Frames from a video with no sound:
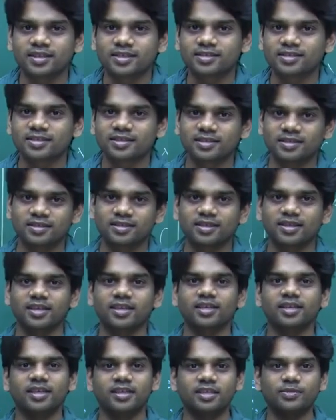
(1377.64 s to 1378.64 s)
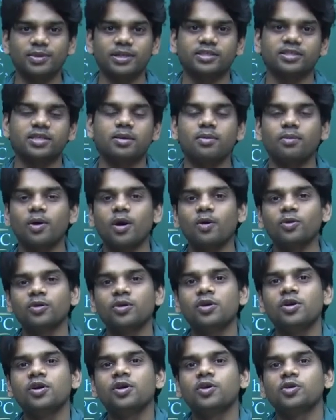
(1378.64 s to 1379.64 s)
is increasing by same amount.
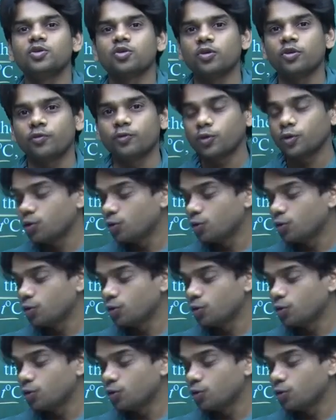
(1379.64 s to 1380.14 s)
So you have to